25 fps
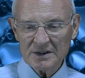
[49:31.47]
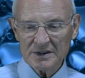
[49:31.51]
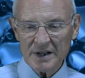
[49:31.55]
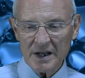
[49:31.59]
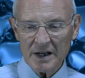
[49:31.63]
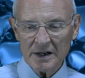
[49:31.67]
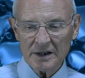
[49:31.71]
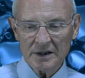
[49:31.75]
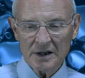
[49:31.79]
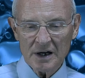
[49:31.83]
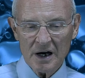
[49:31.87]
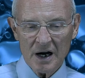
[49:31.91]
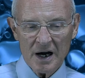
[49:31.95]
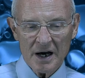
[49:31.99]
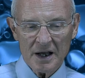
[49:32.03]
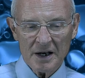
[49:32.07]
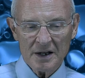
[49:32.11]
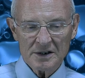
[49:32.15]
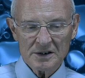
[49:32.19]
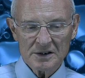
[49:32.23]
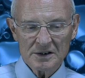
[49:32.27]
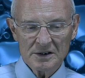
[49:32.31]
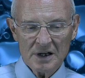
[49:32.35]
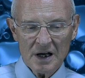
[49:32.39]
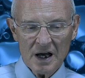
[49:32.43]
that God
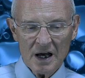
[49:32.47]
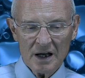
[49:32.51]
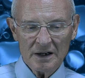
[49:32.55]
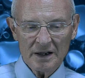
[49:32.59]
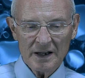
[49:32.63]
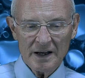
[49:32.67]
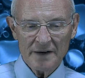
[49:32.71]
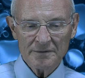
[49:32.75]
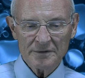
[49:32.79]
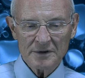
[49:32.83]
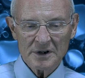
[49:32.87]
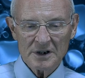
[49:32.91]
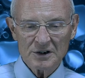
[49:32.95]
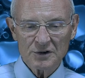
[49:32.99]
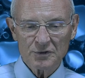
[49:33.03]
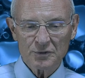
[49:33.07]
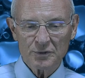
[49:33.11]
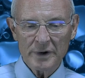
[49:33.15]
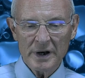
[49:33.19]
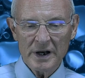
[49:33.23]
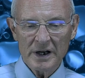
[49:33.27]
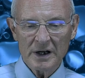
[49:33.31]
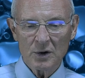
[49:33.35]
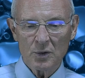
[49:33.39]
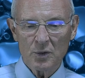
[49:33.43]
has not left us
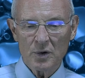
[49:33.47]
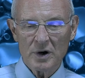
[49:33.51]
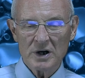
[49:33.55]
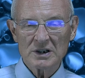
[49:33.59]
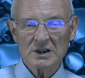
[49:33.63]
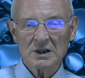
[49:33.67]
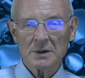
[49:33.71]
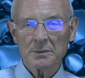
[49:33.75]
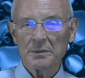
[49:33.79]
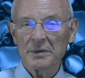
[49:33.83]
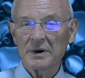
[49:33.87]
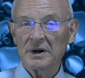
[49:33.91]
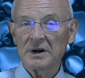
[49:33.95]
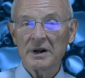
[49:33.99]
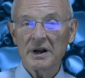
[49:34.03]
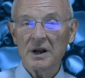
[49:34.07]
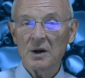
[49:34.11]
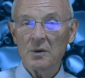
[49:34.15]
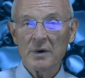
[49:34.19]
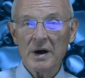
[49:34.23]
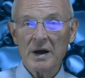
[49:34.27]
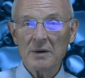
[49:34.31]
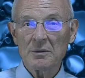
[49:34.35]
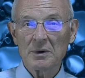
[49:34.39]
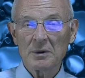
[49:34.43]
free to worship in any
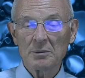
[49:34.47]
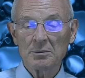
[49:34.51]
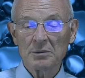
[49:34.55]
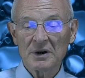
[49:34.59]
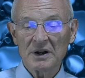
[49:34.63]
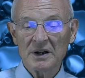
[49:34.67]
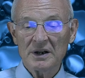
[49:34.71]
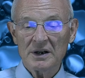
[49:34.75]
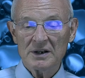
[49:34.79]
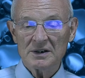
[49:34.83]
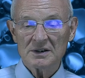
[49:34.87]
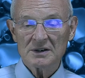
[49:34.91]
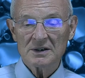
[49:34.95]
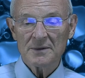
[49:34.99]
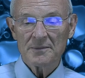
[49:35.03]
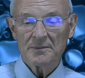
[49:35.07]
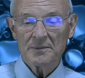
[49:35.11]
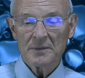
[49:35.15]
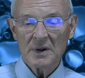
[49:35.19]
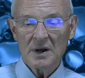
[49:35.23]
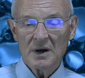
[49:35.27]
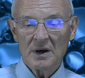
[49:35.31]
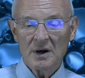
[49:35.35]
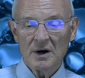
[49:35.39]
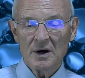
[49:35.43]
way we please.
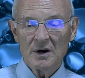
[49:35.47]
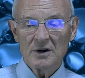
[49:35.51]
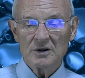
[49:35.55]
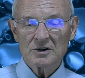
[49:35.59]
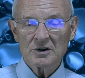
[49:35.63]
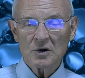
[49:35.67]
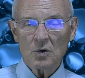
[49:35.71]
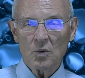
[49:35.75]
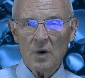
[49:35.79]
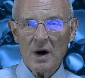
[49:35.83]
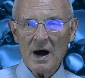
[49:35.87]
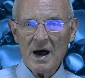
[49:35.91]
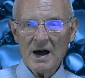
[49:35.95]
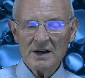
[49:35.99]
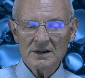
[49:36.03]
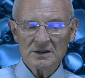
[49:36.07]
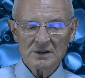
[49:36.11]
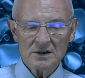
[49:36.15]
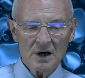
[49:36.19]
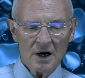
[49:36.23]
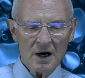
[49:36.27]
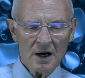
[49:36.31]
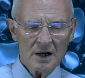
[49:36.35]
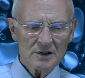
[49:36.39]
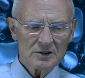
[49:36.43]
So why is
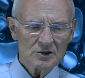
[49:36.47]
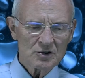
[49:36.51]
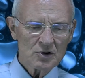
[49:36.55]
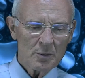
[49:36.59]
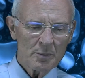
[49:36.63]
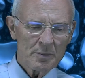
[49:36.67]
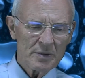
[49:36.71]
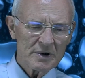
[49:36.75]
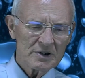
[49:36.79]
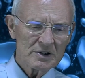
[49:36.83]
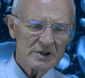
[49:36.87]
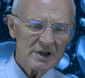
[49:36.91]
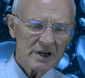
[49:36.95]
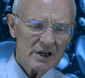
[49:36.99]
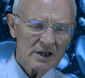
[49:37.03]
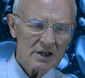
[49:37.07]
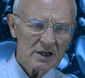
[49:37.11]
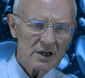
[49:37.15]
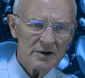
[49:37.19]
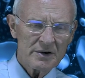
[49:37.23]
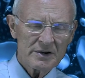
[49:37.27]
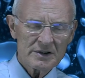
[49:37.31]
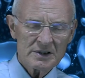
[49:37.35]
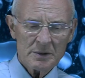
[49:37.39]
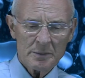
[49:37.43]
God so
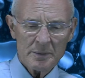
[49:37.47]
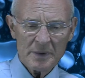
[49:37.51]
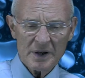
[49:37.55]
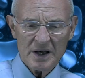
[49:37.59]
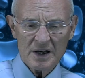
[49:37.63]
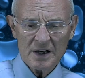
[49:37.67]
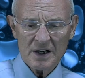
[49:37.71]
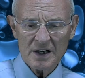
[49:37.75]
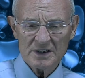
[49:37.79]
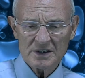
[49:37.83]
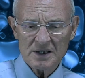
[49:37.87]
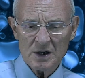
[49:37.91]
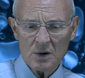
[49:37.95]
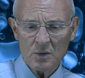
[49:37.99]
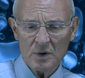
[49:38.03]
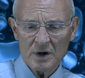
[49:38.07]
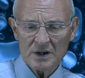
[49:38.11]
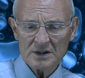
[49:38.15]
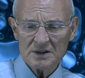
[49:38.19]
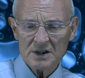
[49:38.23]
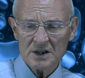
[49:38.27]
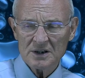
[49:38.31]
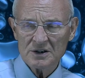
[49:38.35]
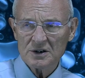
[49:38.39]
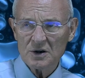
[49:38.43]
particular? Is it because He
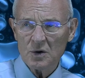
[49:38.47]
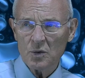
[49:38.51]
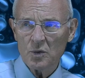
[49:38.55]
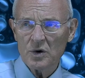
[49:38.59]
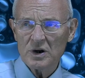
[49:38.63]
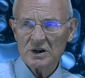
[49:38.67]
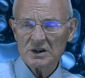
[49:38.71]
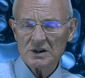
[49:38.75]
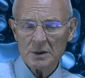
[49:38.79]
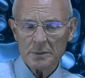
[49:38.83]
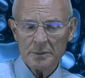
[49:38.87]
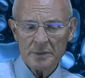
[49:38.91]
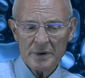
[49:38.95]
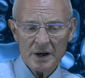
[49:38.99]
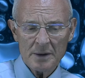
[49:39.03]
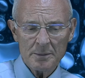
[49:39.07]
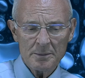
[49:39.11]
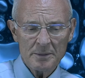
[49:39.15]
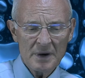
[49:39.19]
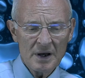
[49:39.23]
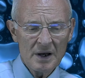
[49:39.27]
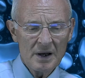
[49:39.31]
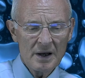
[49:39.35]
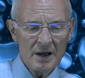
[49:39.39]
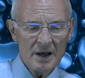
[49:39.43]
wants us to worship
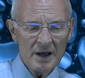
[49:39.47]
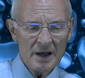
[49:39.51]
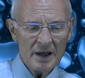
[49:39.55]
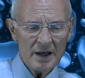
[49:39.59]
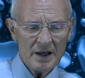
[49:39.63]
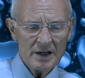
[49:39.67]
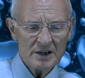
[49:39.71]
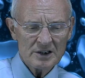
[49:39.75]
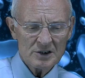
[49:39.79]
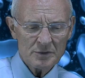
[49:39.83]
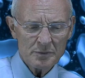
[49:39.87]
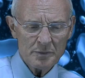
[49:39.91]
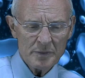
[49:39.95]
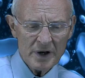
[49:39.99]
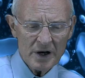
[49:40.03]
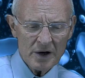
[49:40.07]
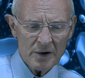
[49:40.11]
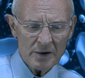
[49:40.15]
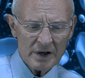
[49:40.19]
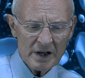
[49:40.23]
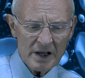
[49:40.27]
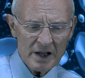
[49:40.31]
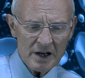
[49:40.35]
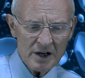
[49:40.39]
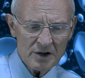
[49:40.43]
Him in
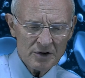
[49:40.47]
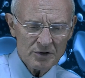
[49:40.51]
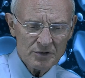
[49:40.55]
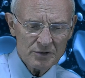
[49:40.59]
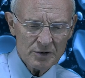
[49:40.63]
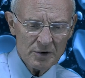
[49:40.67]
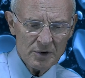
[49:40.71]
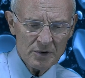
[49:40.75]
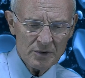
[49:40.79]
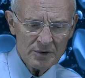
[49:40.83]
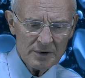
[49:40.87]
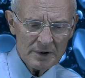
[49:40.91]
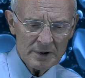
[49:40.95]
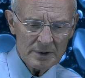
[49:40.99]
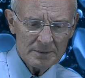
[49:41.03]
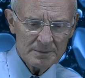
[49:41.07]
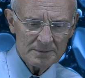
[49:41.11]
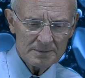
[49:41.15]
spirit and in truth?